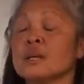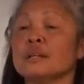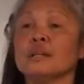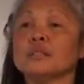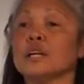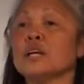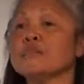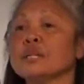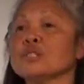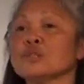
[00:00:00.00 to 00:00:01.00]
They'll tell
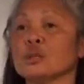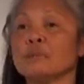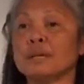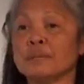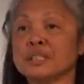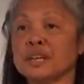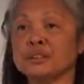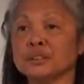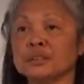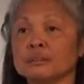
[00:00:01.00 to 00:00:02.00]
me a story about my
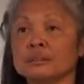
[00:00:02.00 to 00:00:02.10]
childhood.